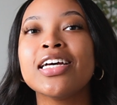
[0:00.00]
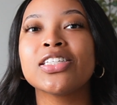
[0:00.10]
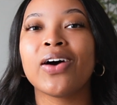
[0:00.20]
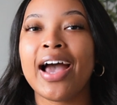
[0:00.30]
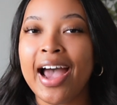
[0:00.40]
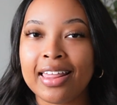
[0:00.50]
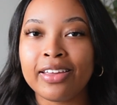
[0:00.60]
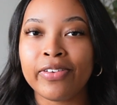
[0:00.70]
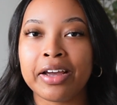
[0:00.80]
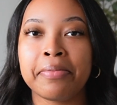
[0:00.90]
So I
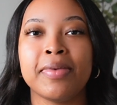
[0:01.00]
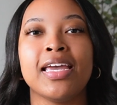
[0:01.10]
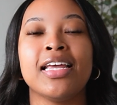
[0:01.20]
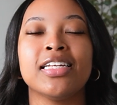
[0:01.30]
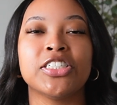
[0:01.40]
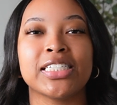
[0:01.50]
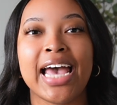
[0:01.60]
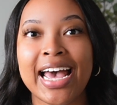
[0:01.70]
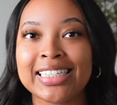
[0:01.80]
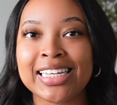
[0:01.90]
highly recommend just
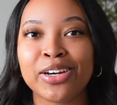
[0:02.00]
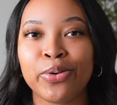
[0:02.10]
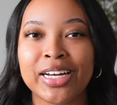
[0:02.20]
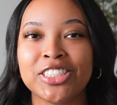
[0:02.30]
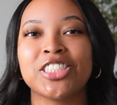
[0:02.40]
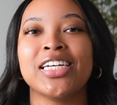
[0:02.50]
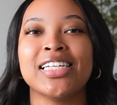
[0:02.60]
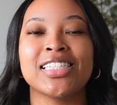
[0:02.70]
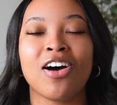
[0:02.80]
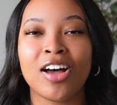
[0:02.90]
asking
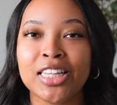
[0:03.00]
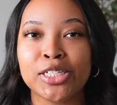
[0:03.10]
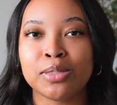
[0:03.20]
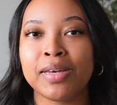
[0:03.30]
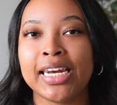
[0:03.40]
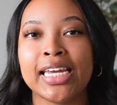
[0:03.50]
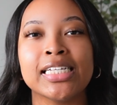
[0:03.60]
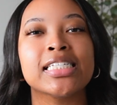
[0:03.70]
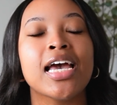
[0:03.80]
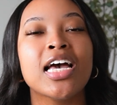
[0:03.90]
questions on those
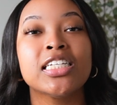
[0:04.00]
meetings.